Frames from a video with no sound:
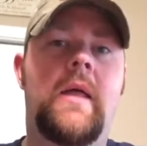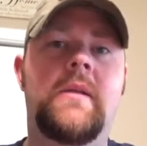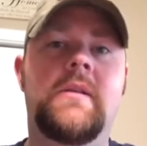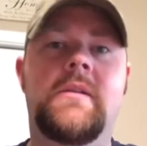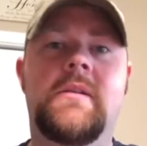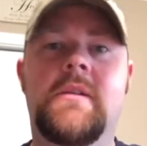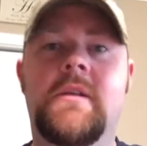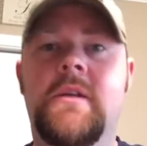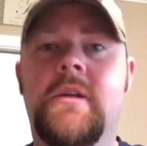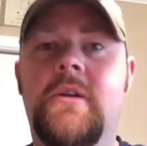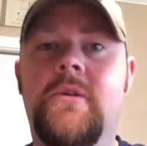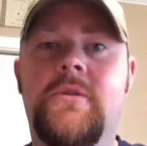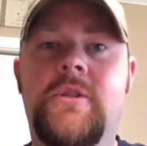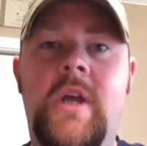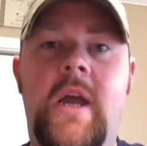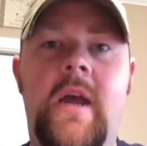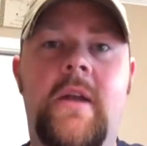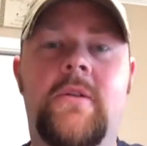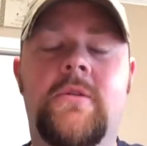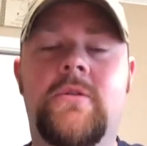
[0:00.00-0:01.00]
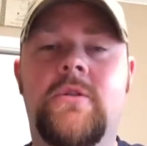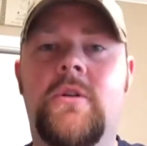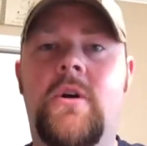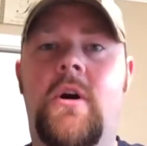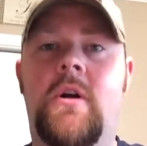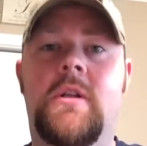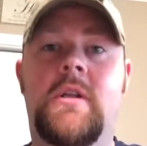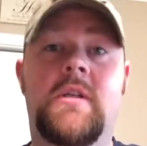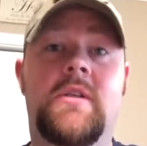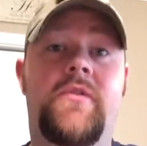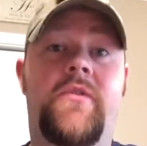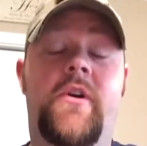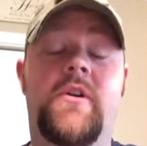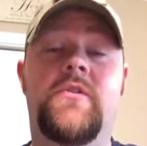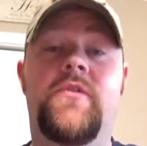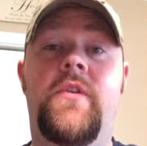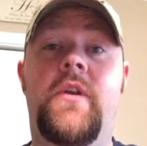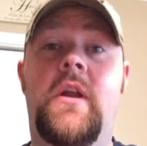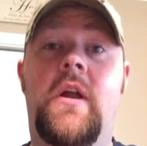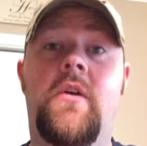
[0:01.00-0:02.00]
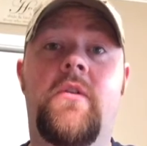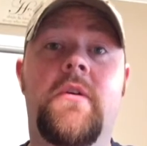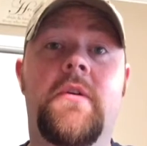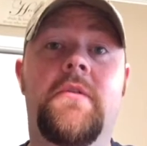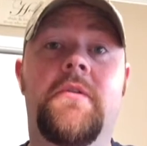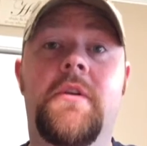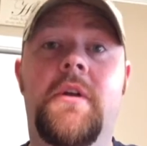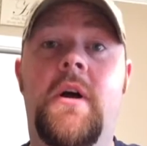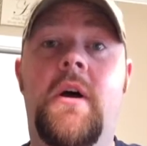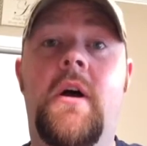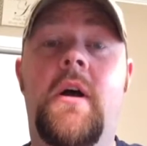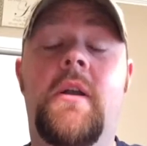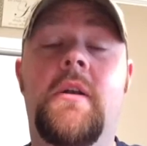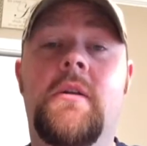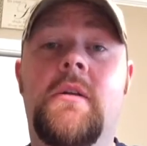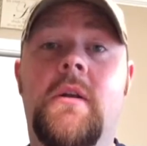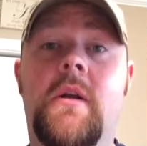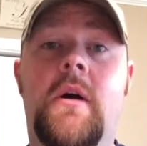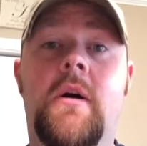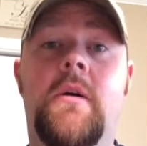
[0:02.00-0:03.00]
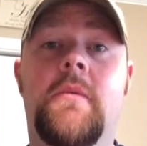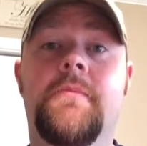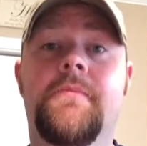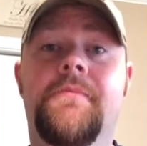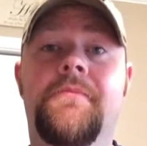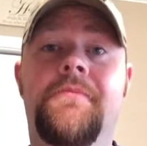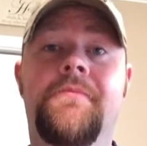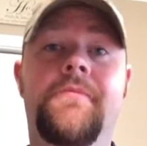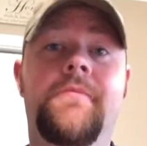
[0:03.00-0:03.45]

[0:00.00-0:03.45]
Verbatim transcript: this is a new channel start, this first video I've ever done. Um,